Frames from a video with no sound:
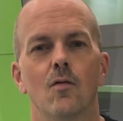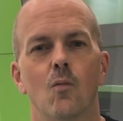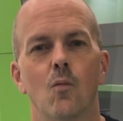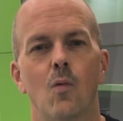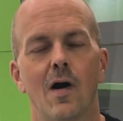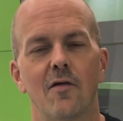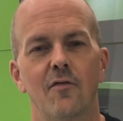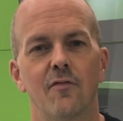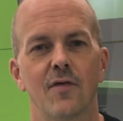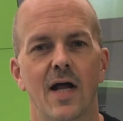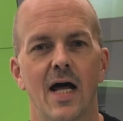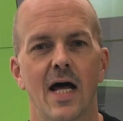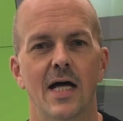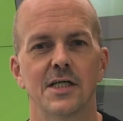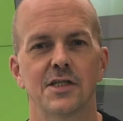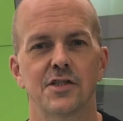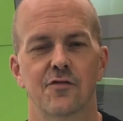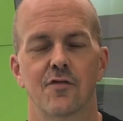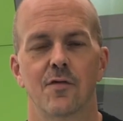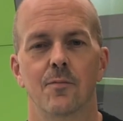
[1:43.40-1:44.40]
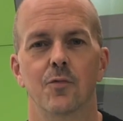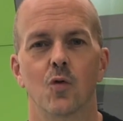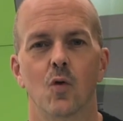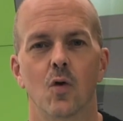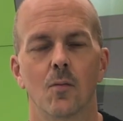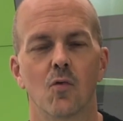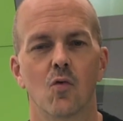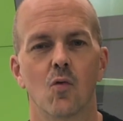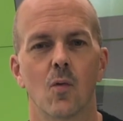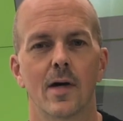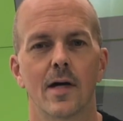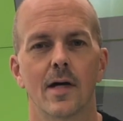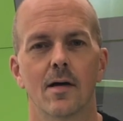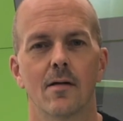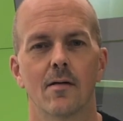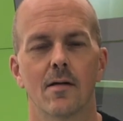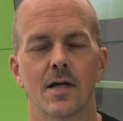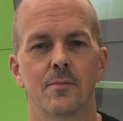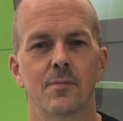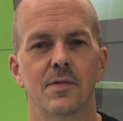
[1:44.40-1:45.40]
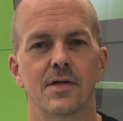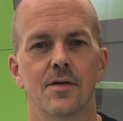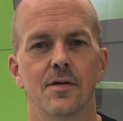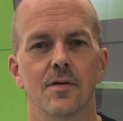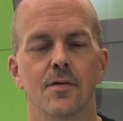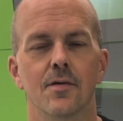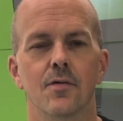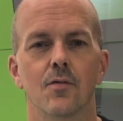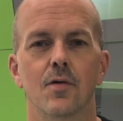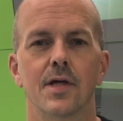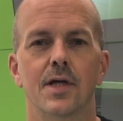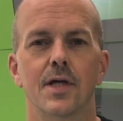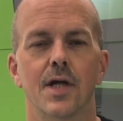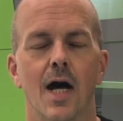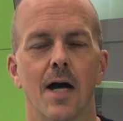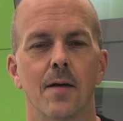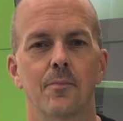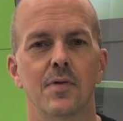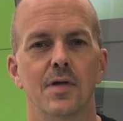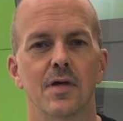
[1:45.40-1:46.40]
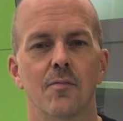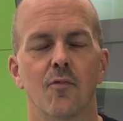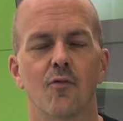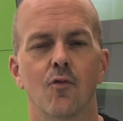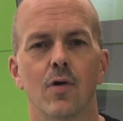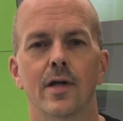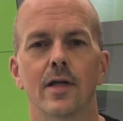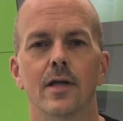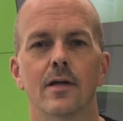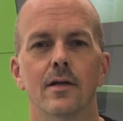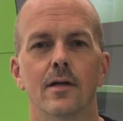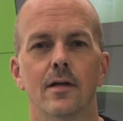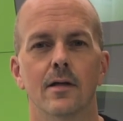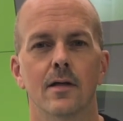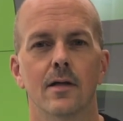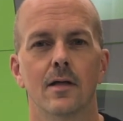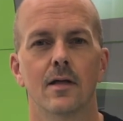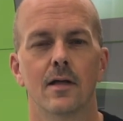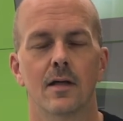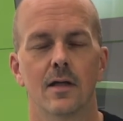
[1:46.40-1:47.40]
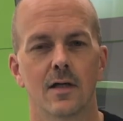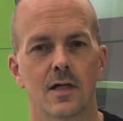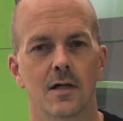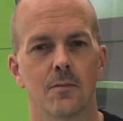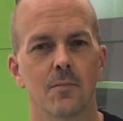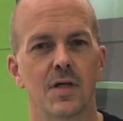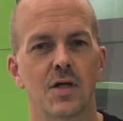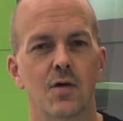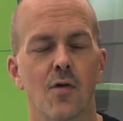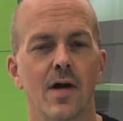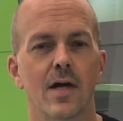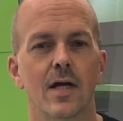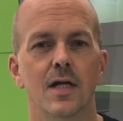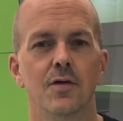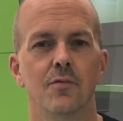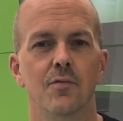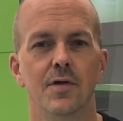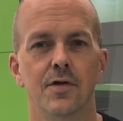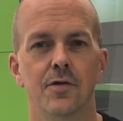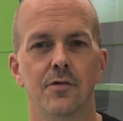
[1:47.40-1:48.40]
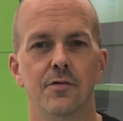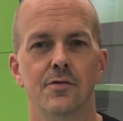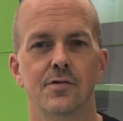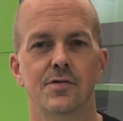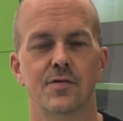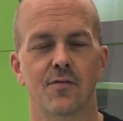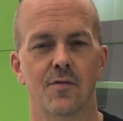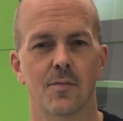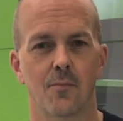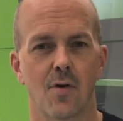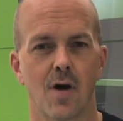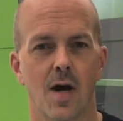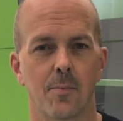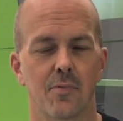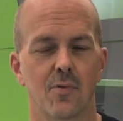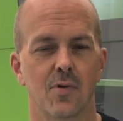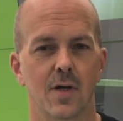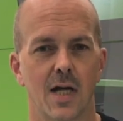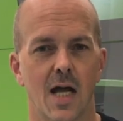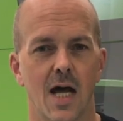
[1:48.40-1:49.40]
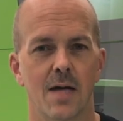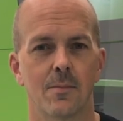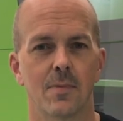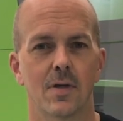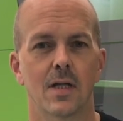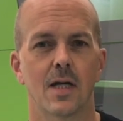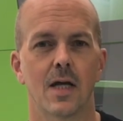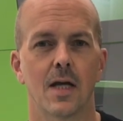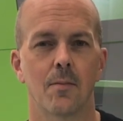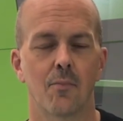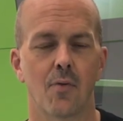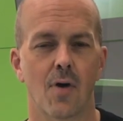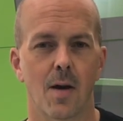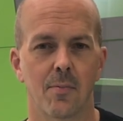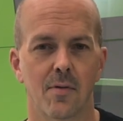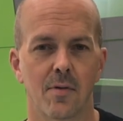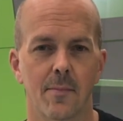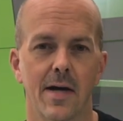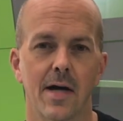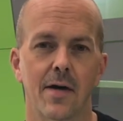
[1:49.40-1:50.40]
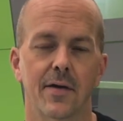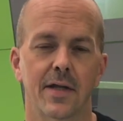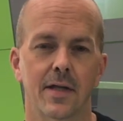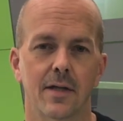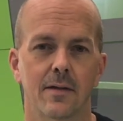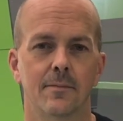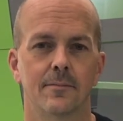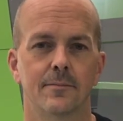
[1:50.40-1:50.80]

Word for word: While flash from normal wear and material cannot be avoided, it can be greatly reduced from proper alignment and proper mounting.